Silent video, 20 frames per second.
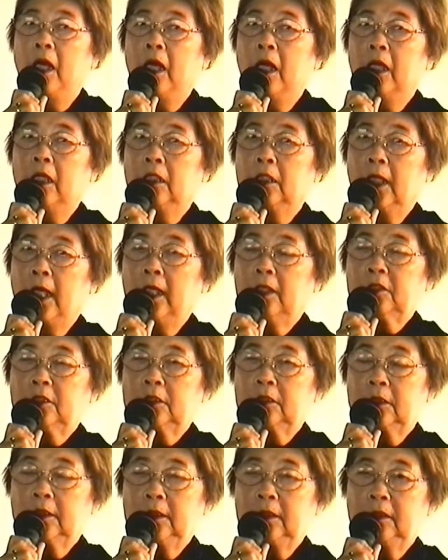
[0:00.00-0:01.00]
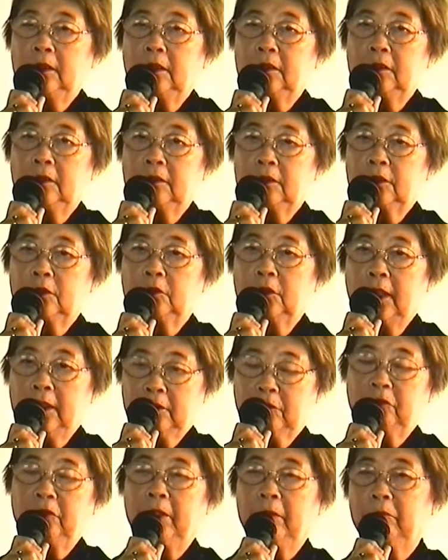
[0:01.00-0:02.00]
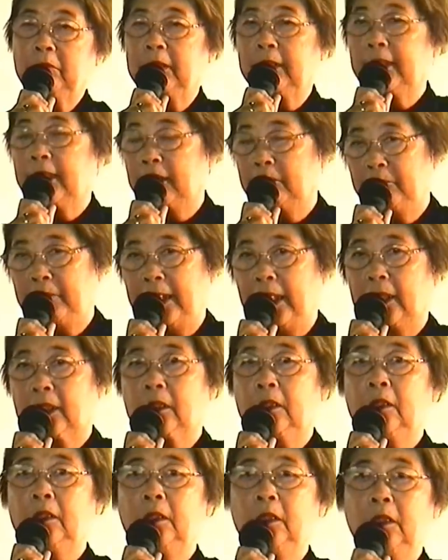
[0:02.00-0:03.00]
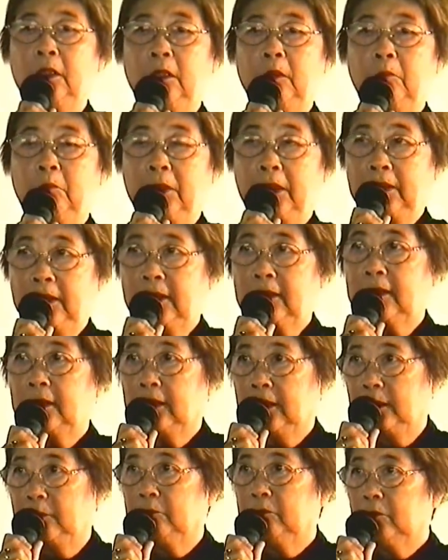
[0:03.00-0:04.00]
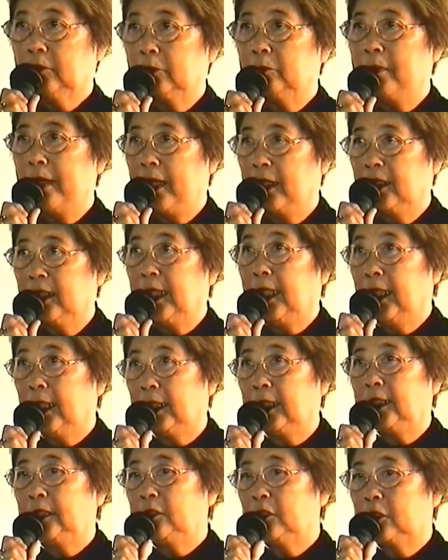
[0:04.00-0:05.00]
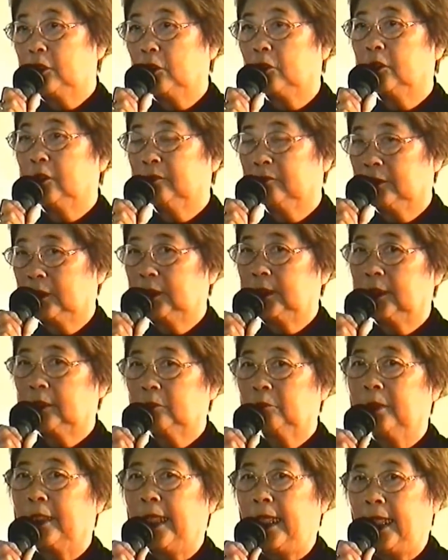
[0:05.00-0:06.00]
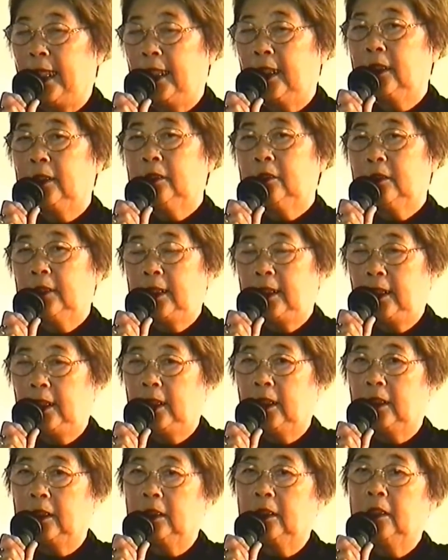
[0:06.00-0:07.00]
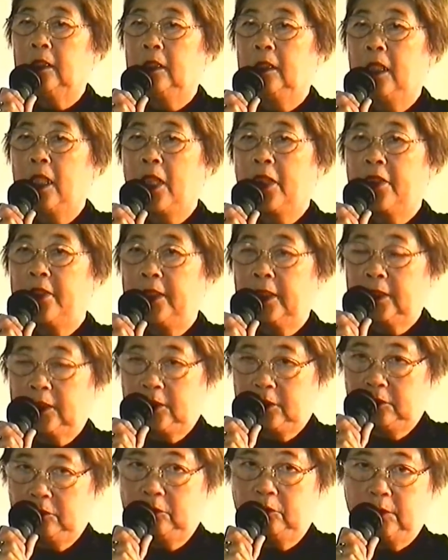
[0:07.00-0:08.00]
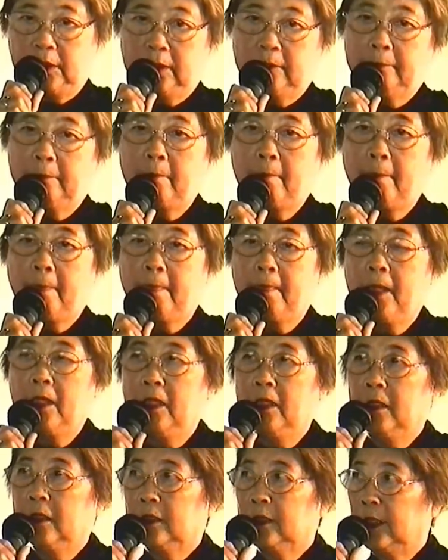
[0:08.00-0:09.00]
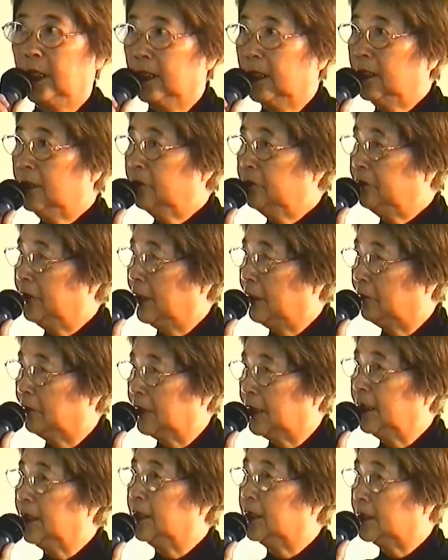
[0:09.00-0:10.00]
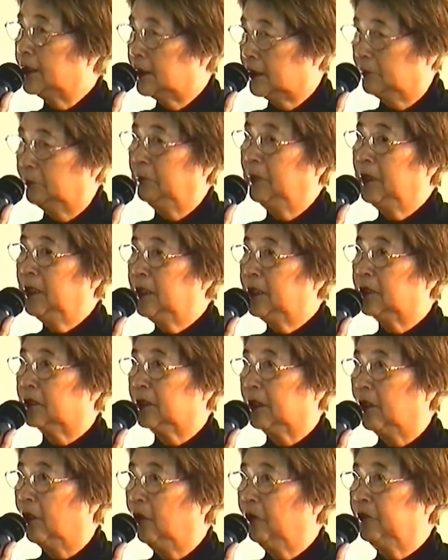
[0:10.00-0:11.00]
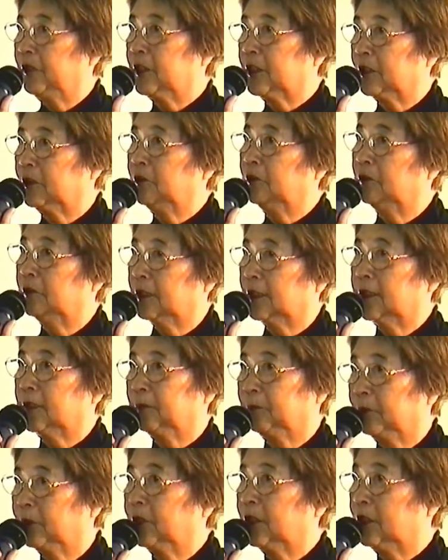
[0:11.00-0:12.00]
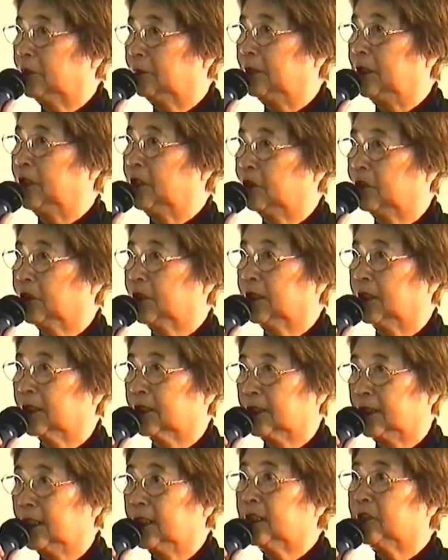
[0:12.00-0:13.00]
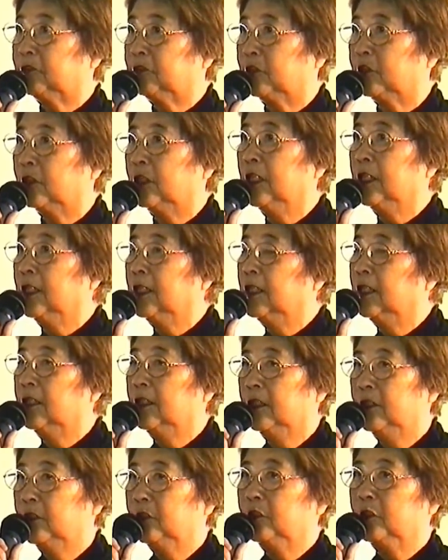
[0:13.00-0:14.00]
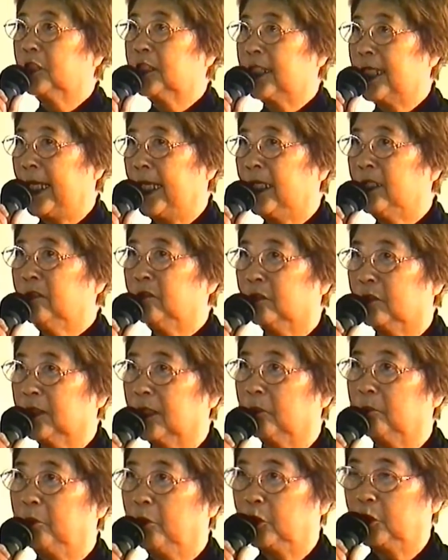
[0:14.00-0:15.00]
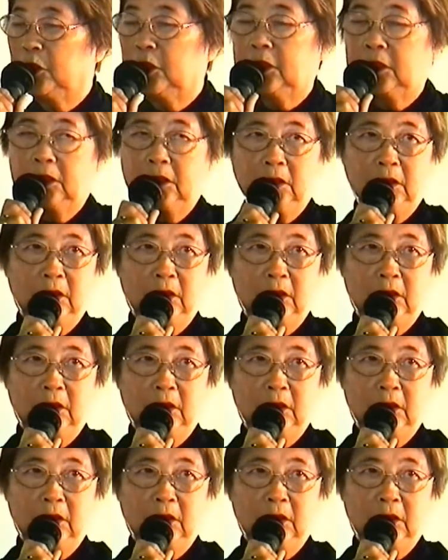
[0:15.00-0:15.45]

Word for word: Uh, actually, so that family came back. By that time, the man died, so it was just my aunt and their children. The another family, this military officer who was supposed to be so successful, who sank on a boat.